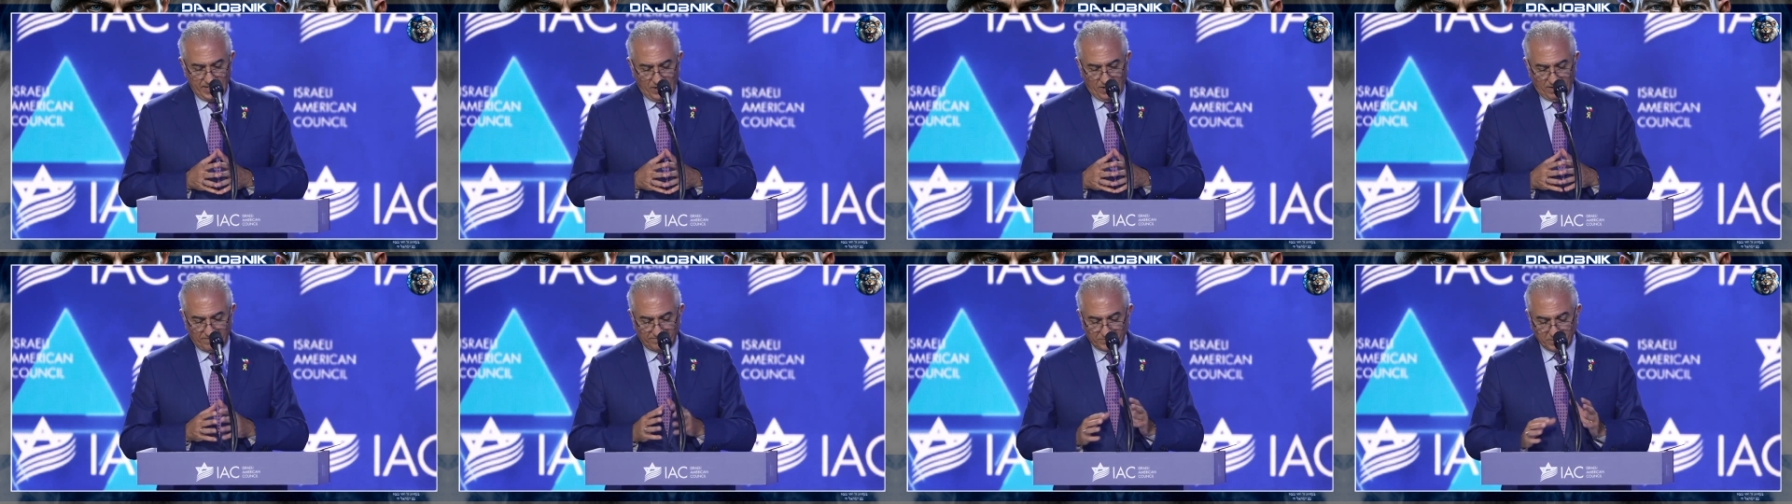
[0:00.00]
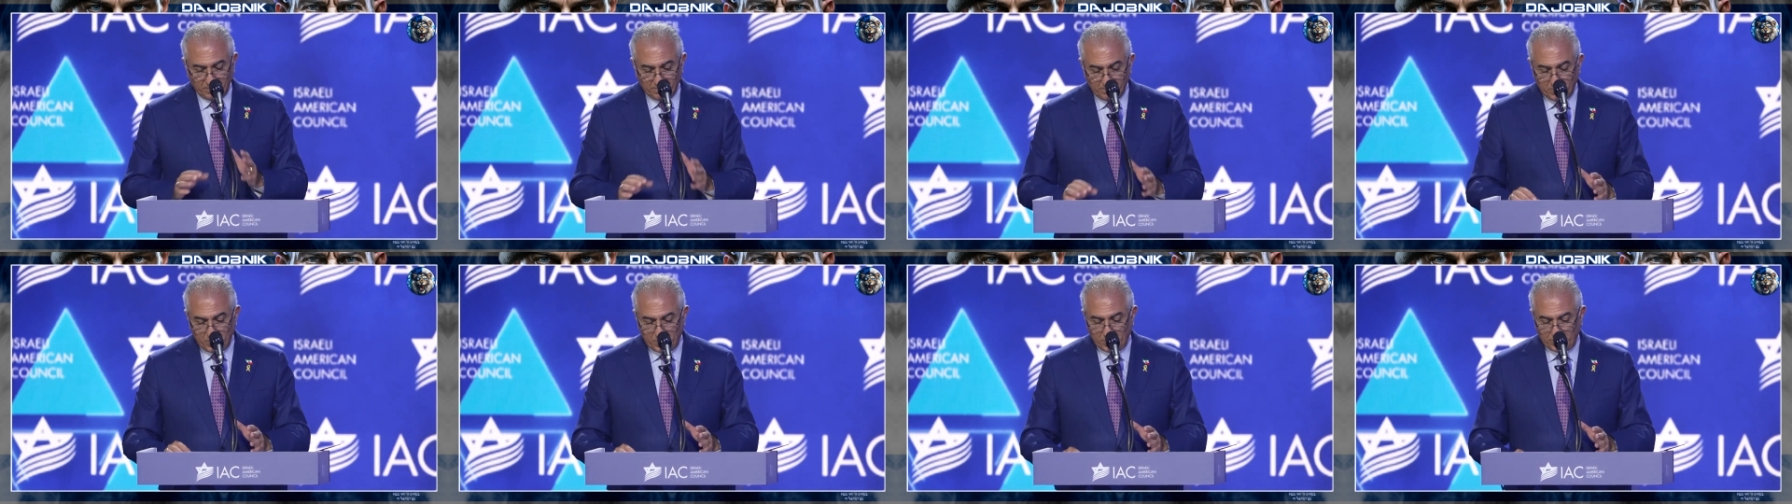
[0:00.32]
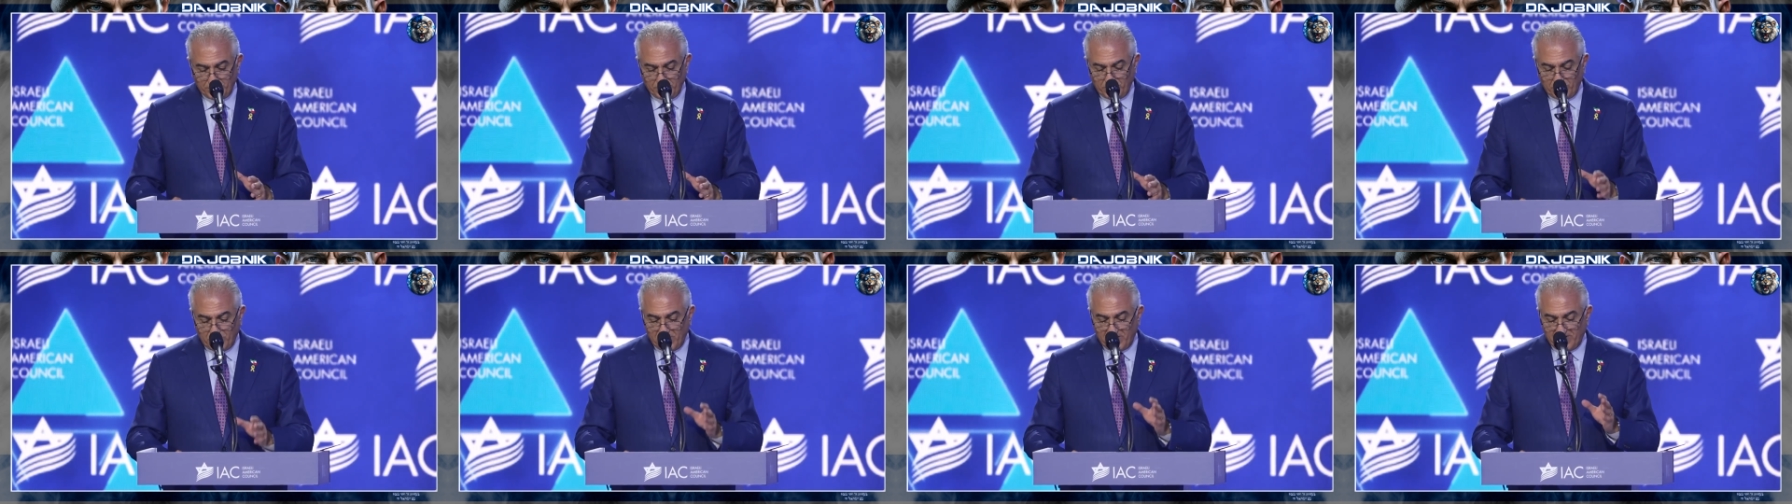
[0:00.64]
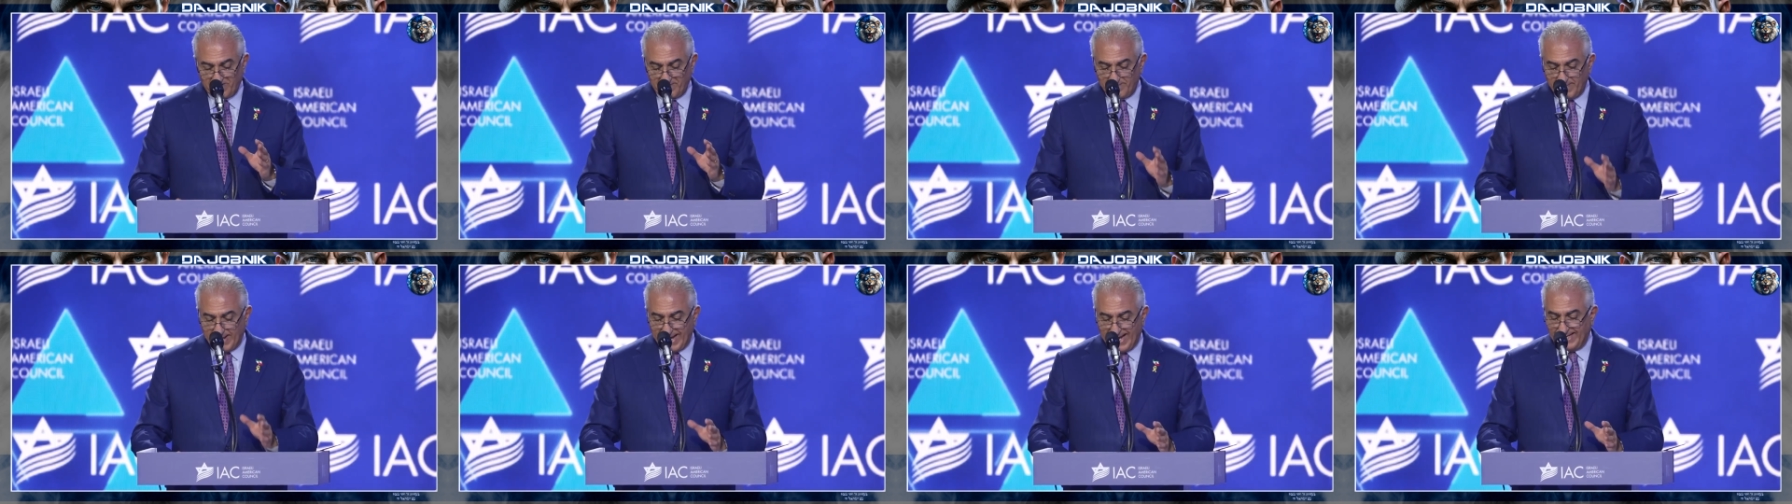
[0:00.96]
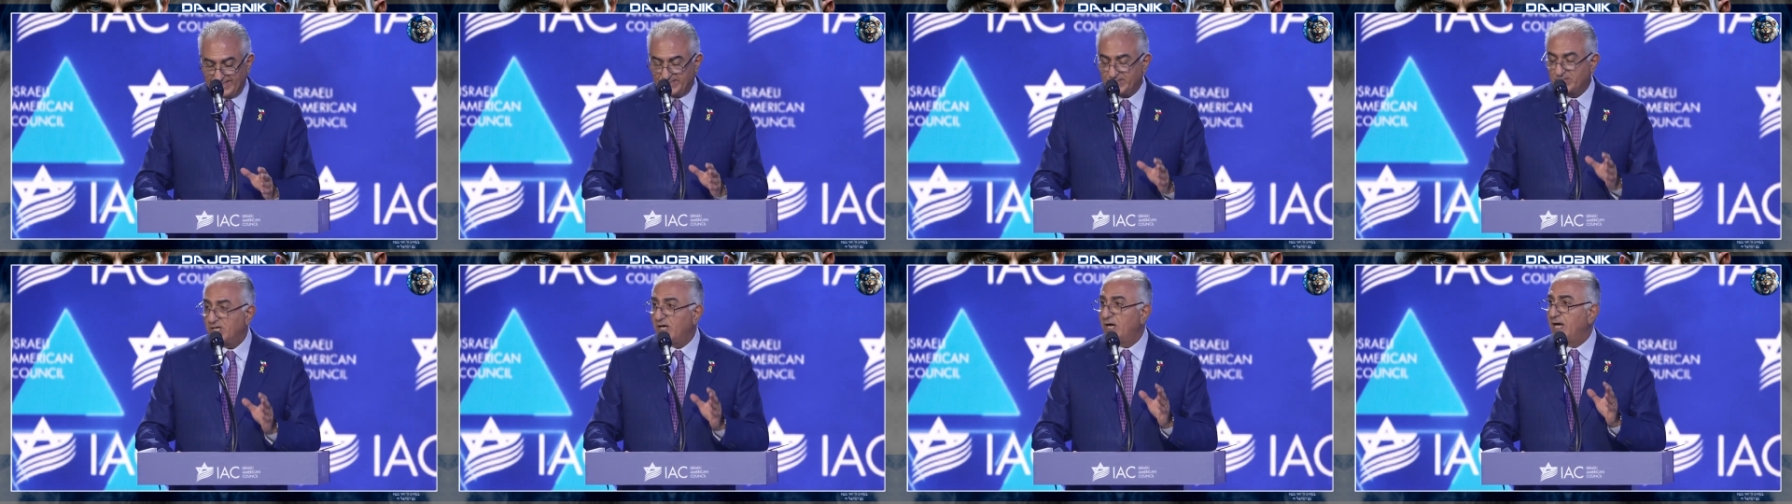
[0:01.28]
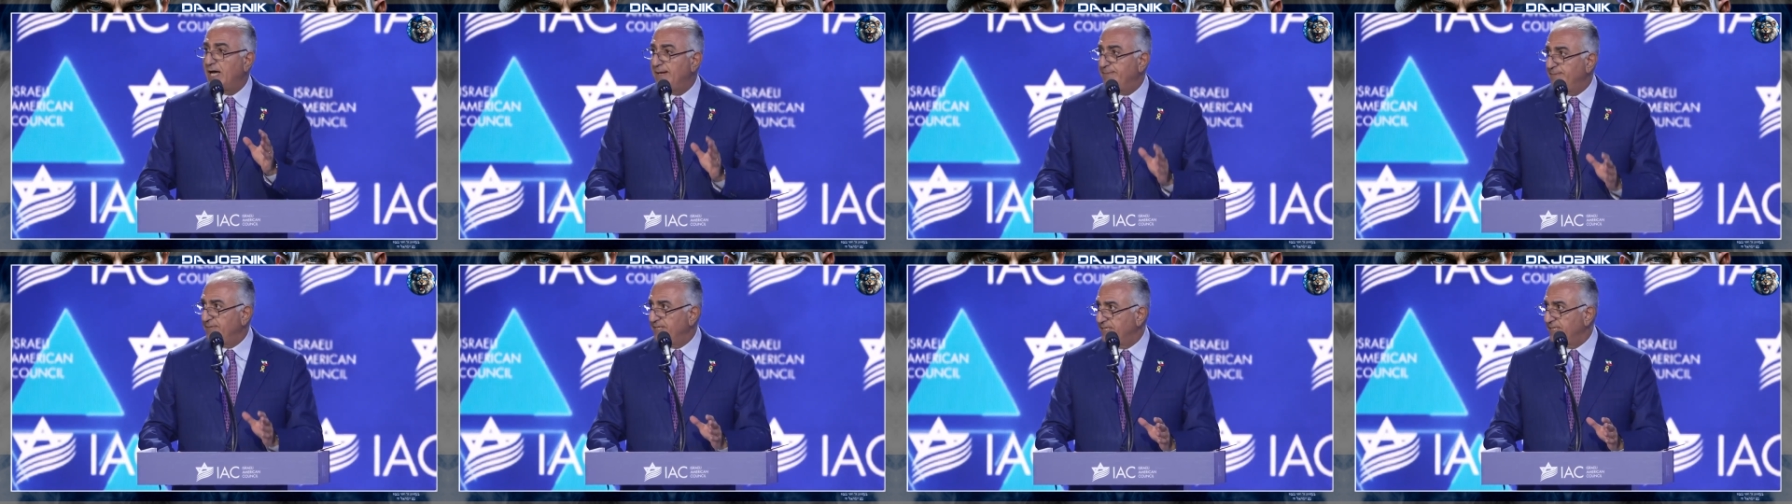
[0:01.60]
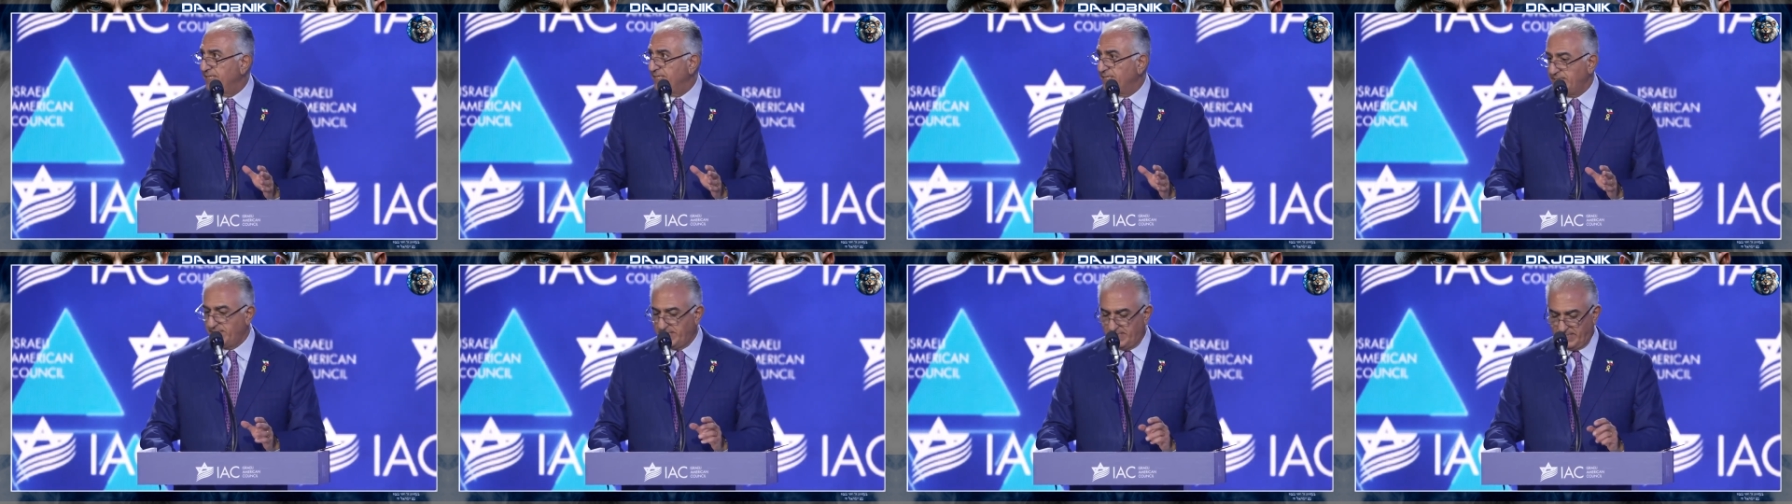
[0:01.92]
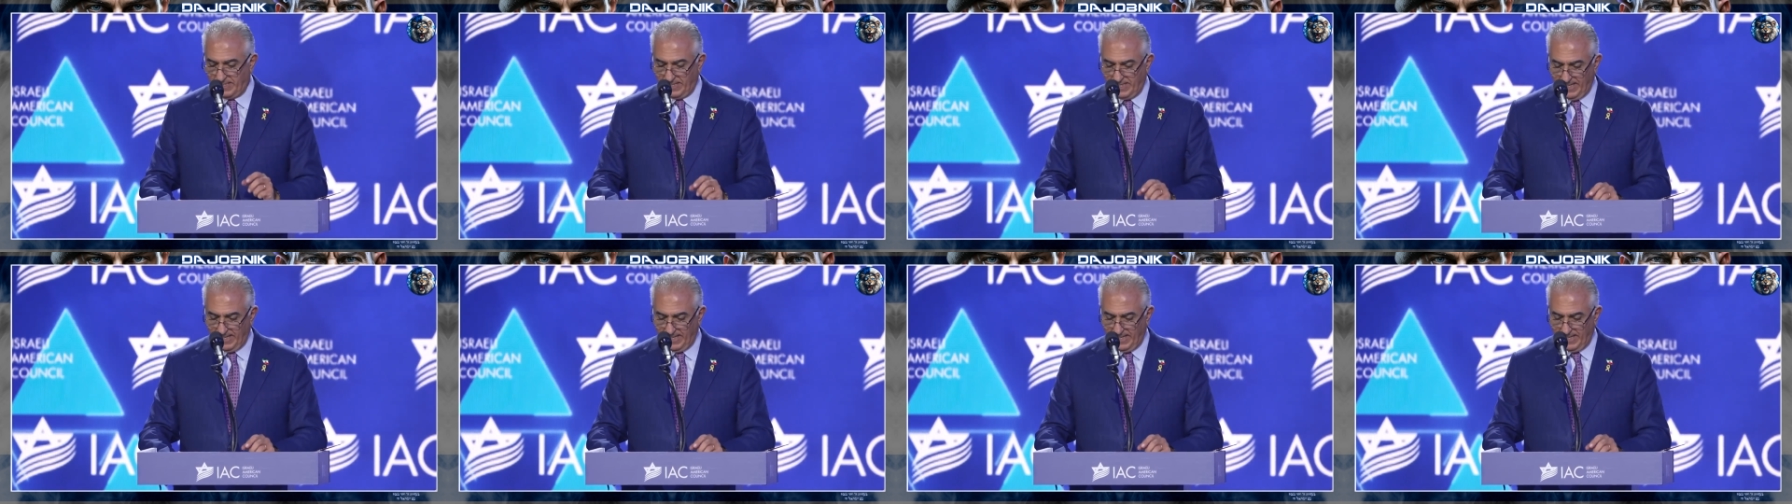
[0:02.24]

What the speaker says: of the murder of Massa Amini